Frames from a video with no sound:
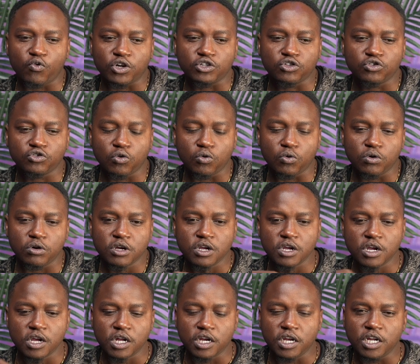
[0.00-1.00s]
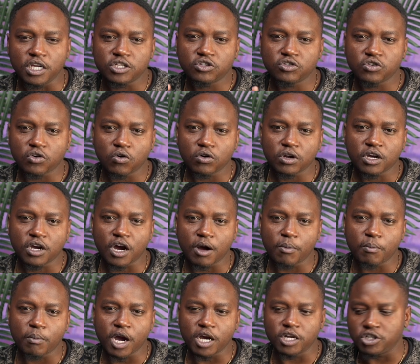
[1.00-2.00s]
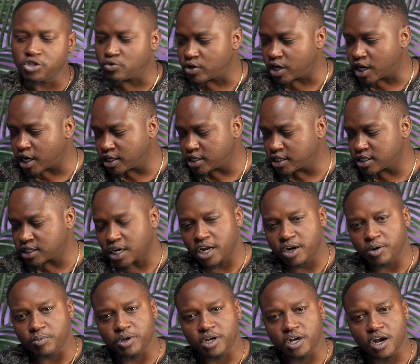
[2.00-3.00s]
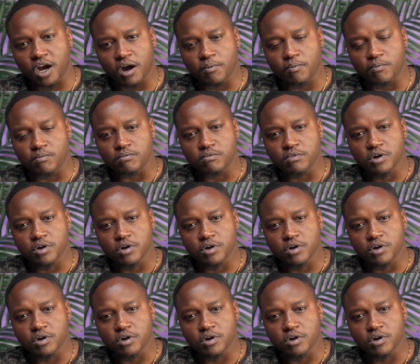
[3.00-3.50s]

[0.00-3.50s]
So let's all come and unite and become